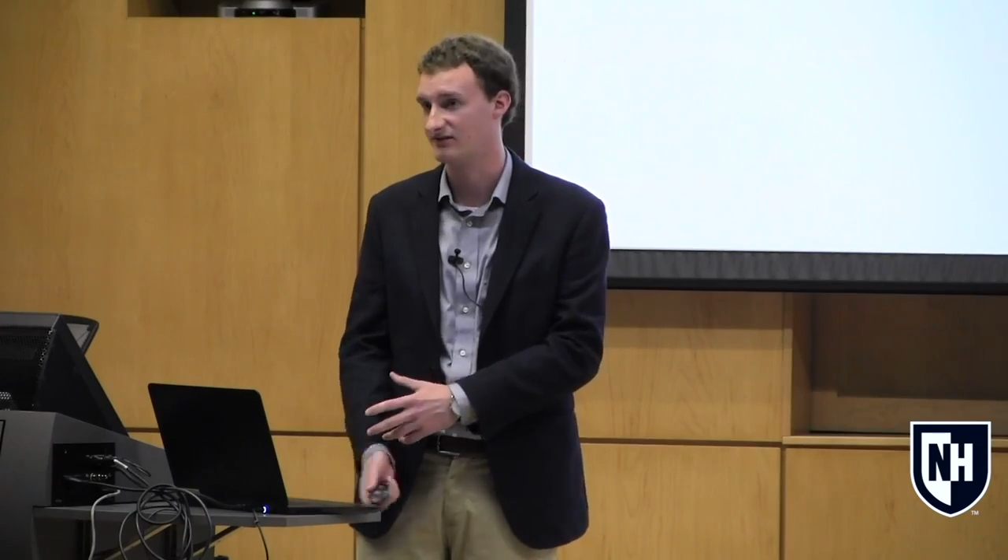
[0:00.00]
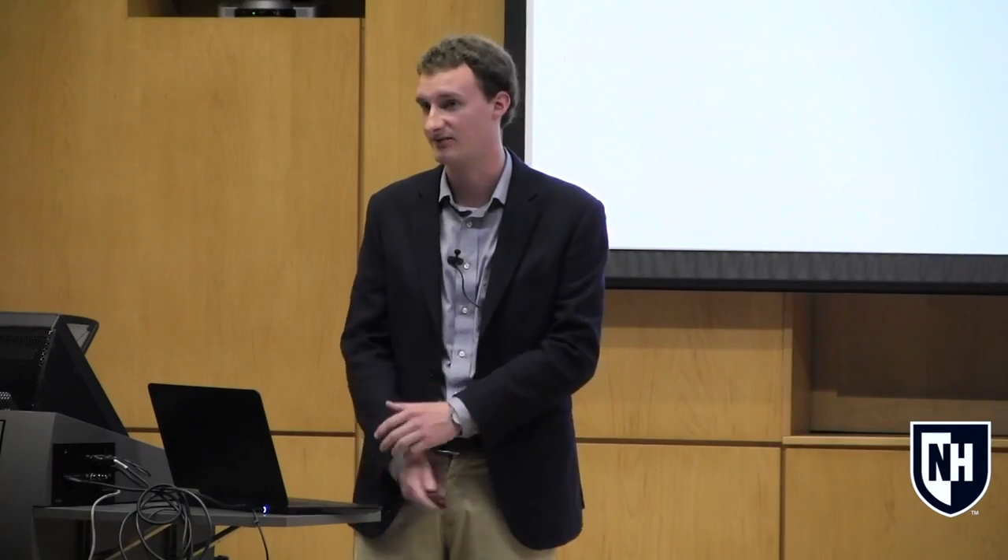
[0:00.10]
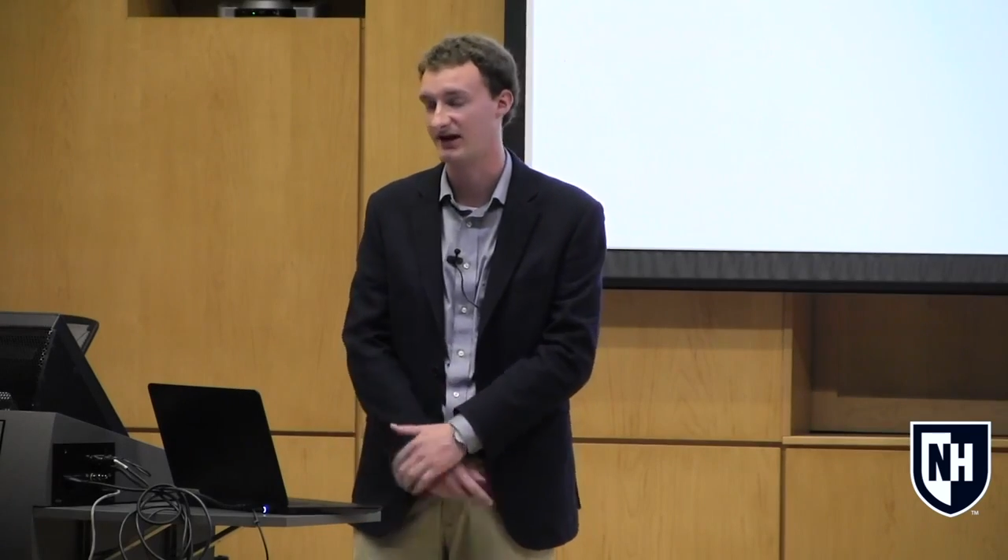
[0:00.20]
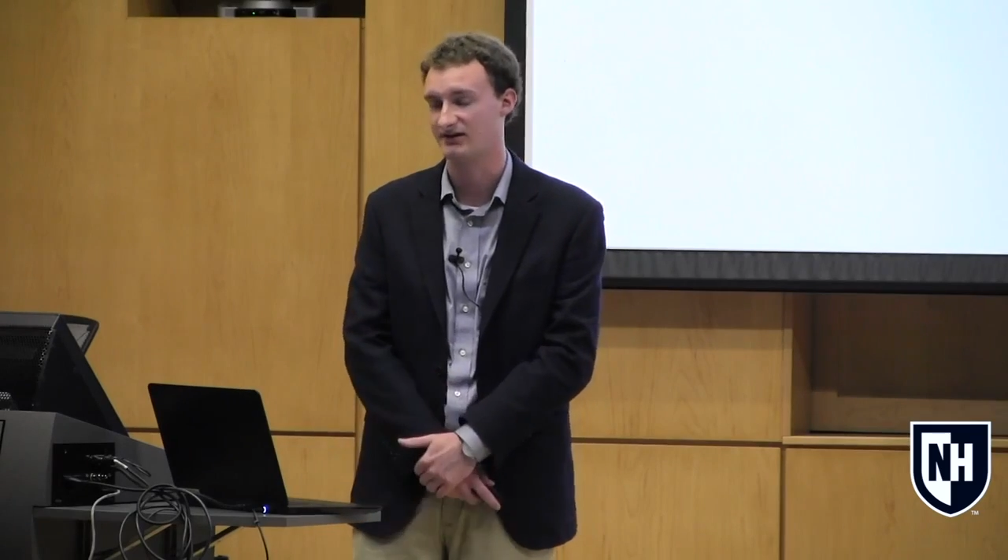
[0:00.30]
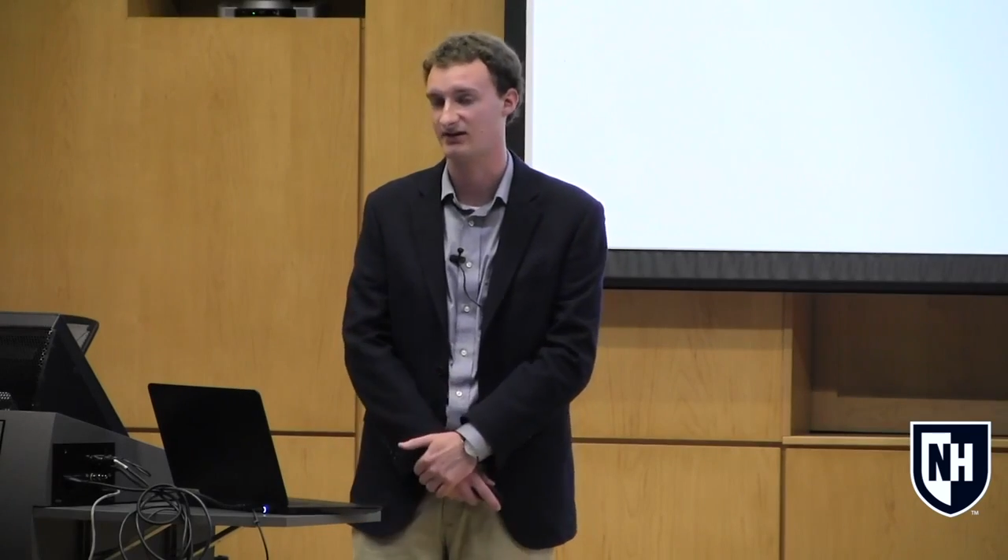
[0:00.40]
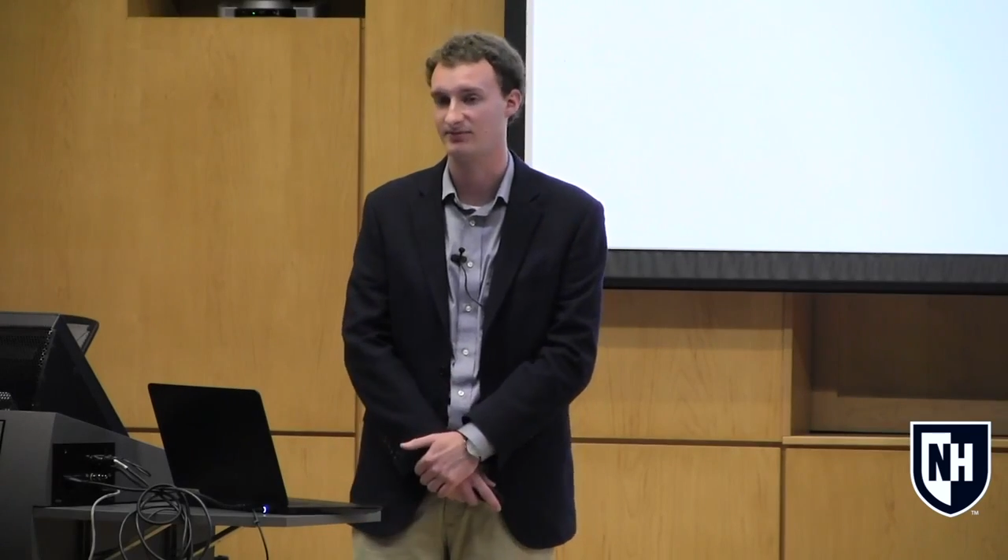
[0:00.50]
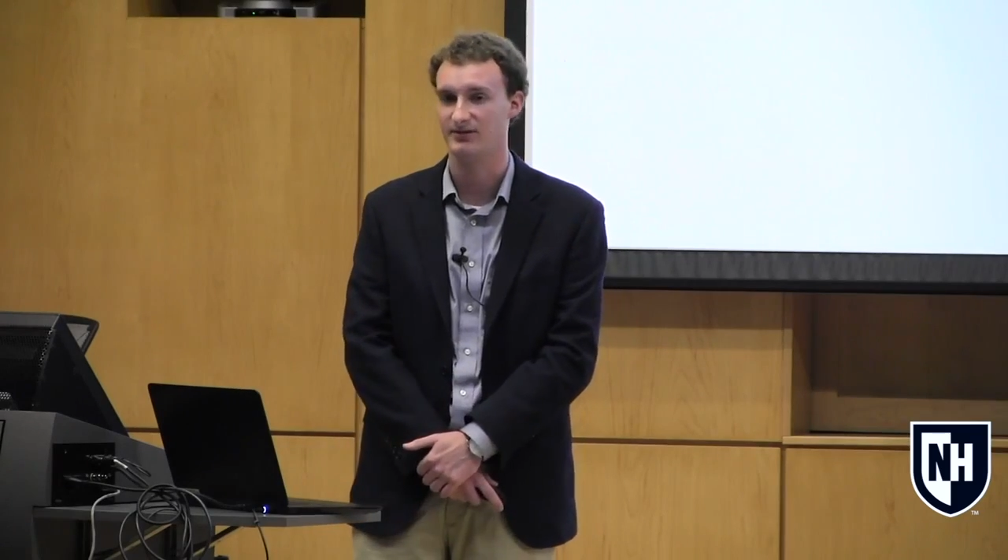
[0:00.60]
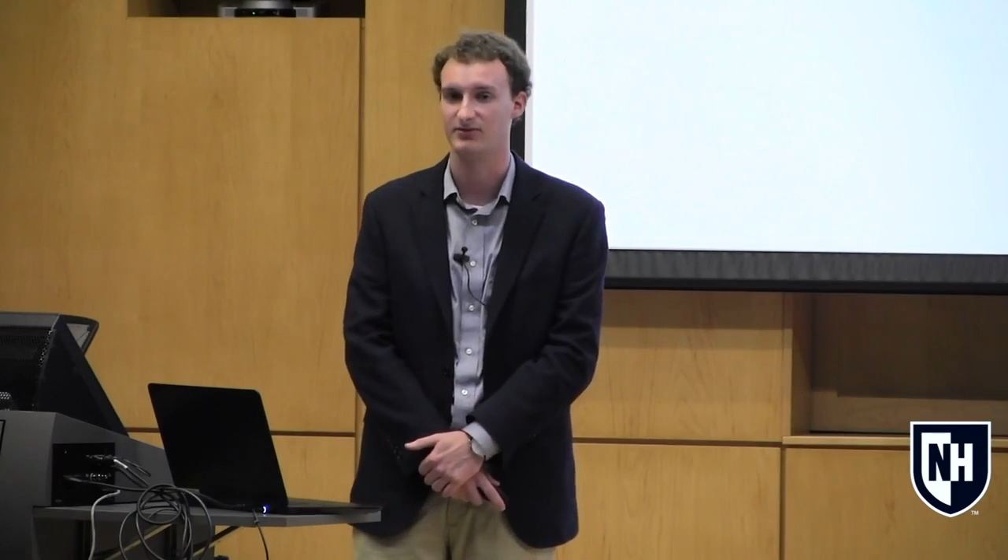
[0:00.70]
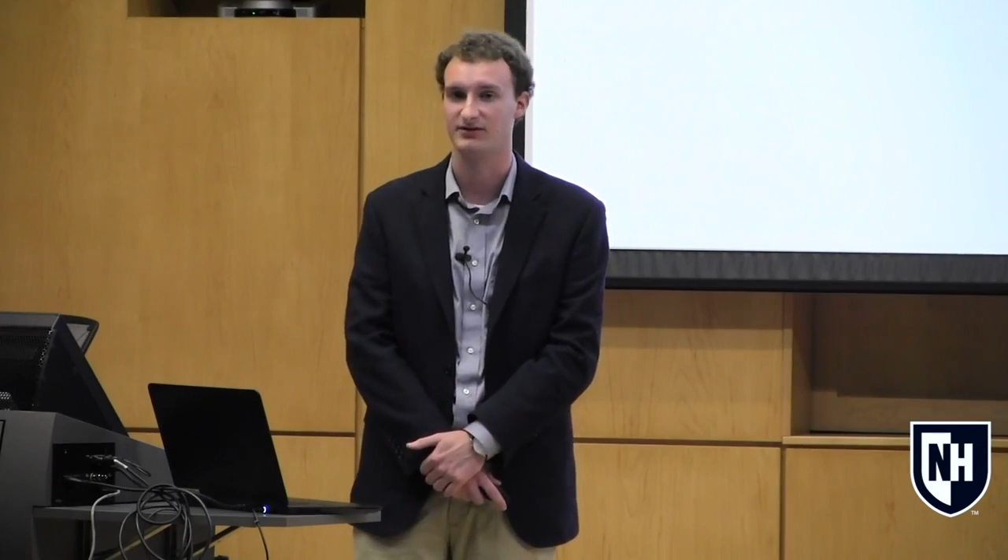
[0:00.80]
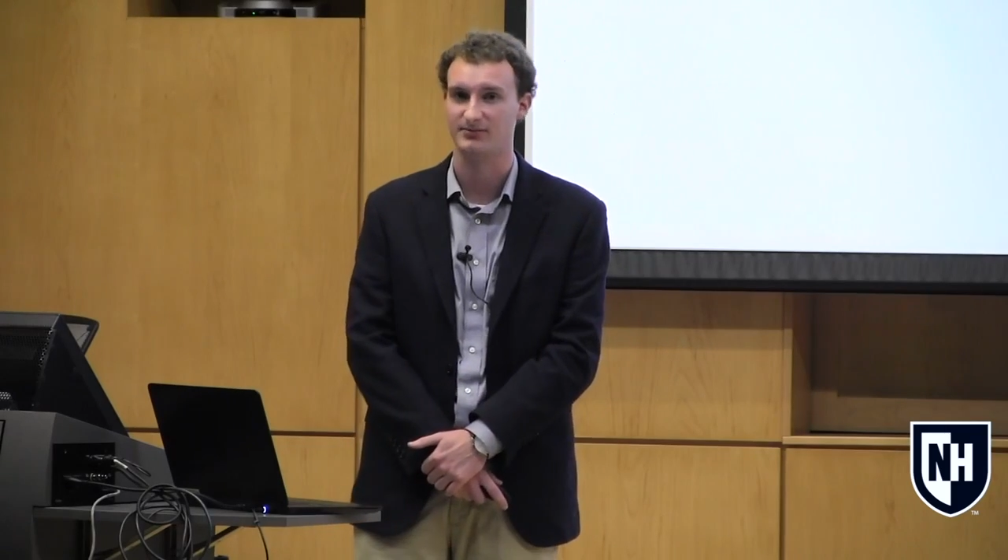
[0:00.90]
impact on
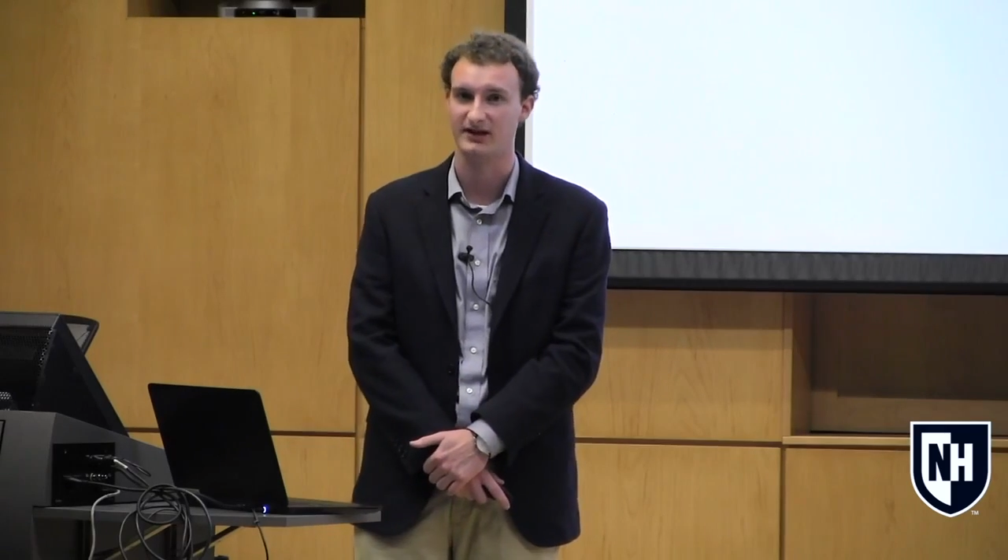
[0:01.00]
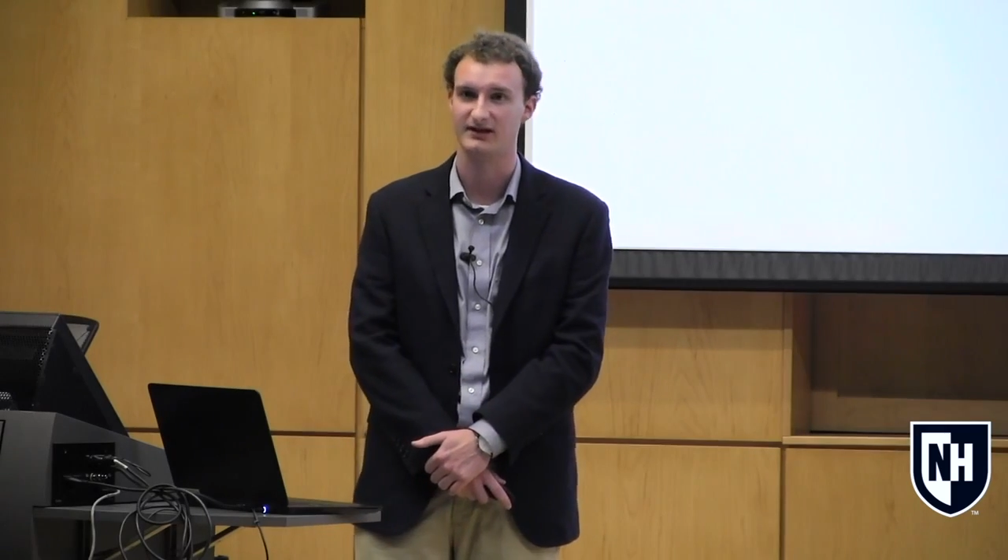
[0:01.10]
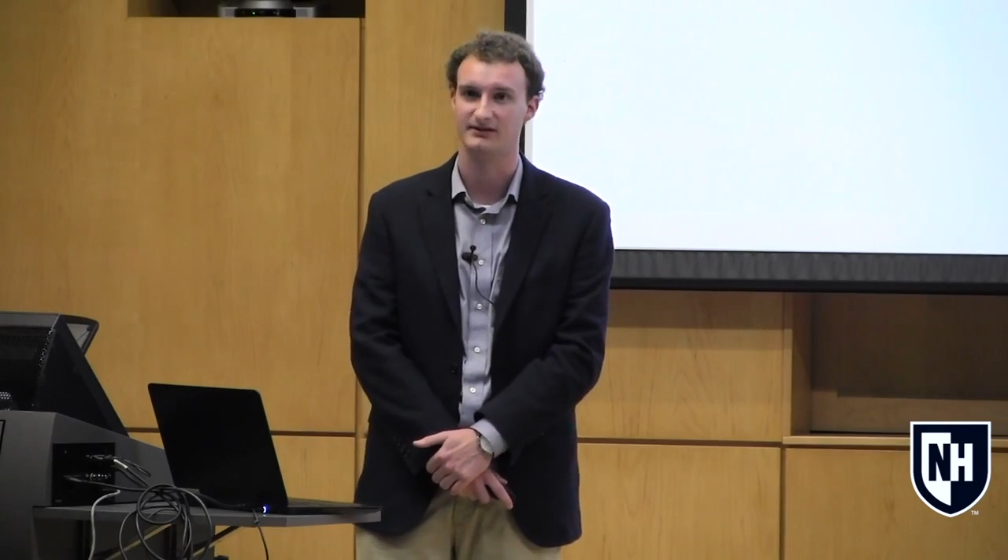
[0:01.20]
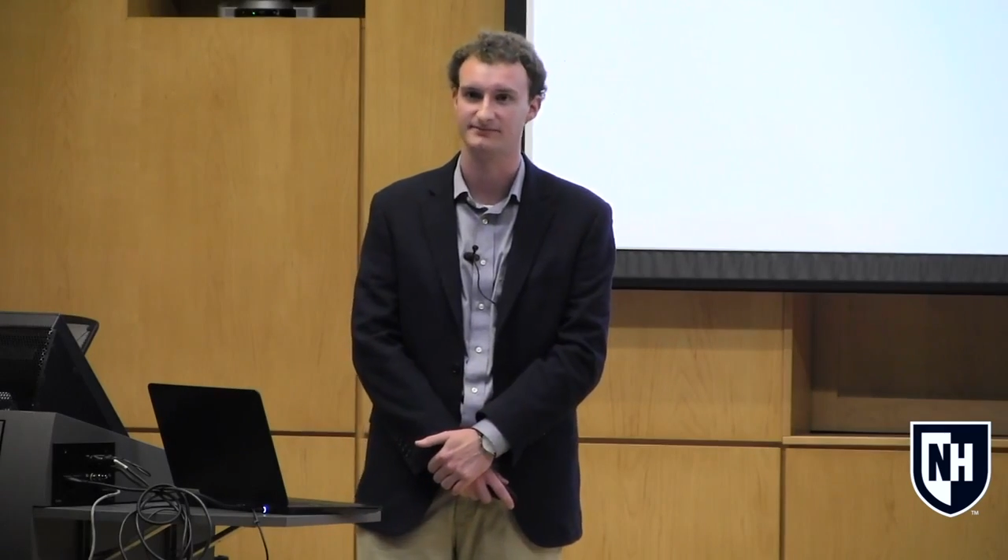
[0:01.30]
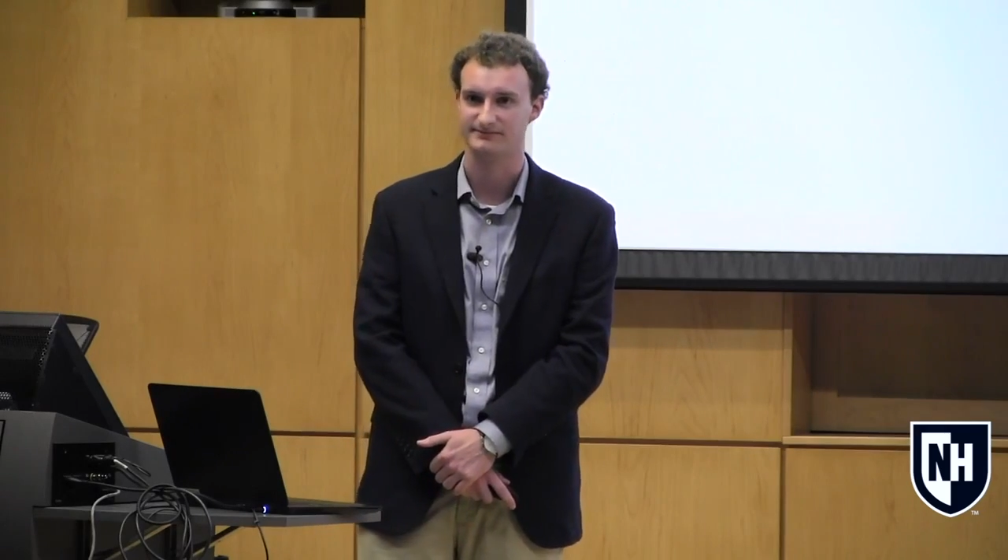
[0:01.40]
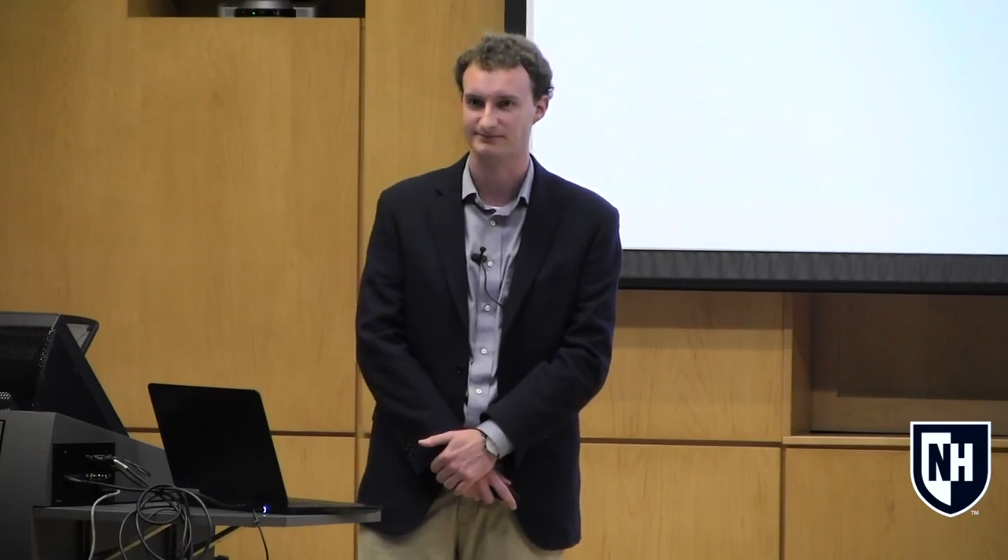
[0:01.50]
people on the planet.